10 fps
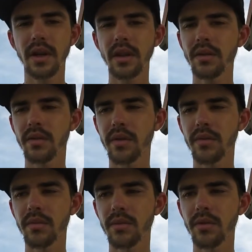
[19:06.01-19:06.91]
I think they're
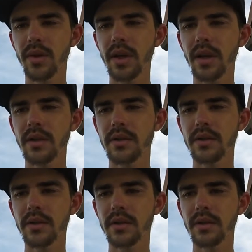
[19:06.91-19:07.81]

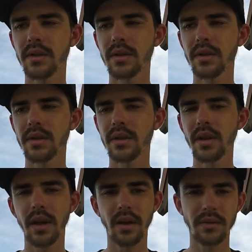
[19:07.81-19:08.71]
3/8
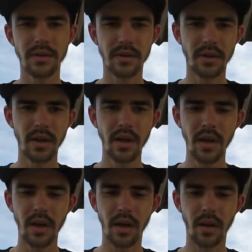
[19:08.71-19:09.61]
ounce.
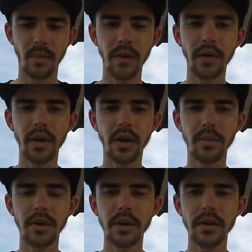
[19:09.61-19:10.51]
But I've got a
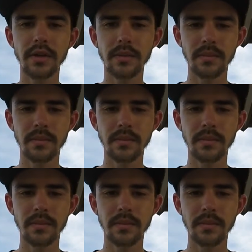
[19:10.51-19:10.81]
couple of these.